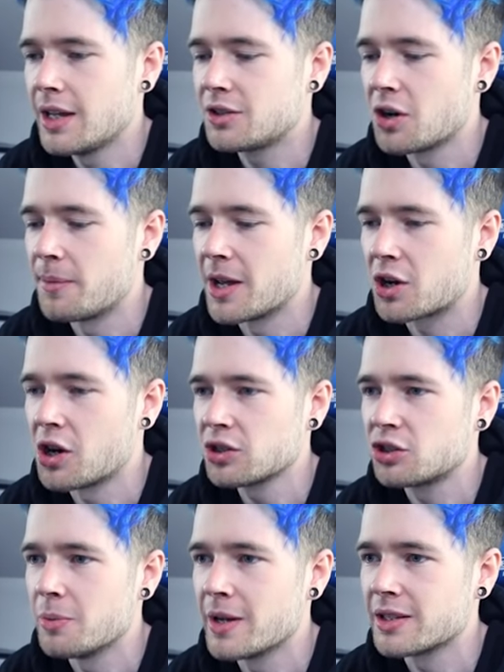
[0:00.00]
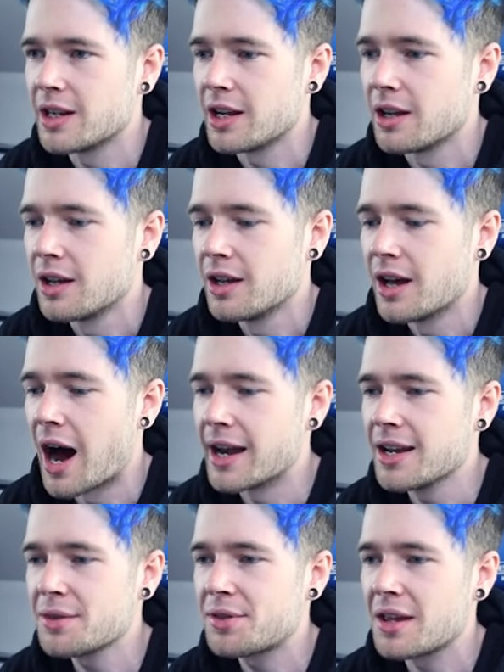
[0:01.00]
He's got me a costume, hasn't he? I
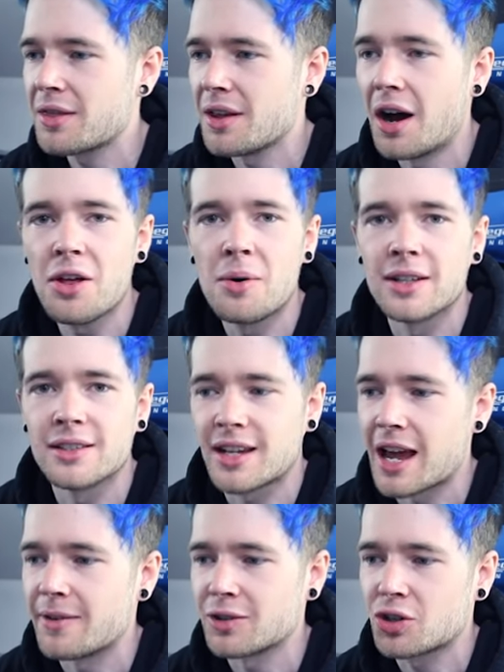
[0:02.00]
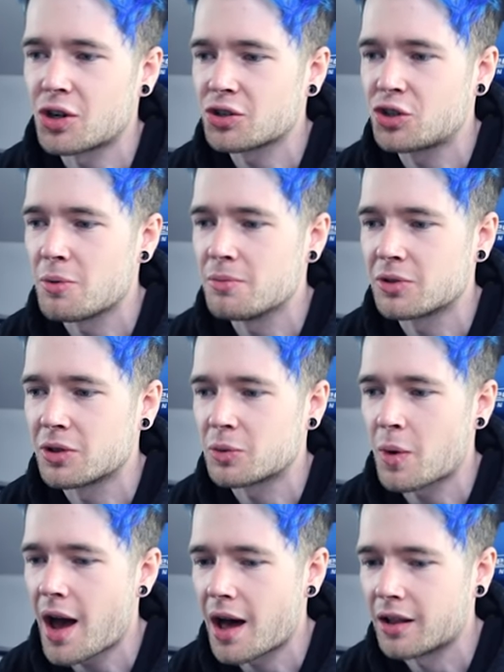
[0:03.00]
didn't think the other ones gave us costumes as
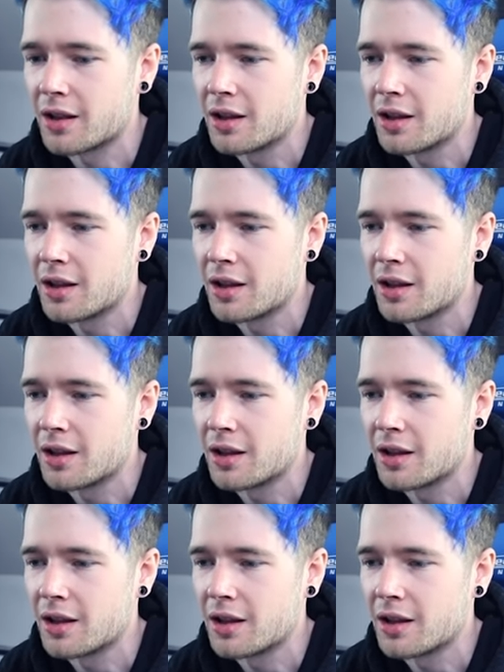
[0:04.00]
well.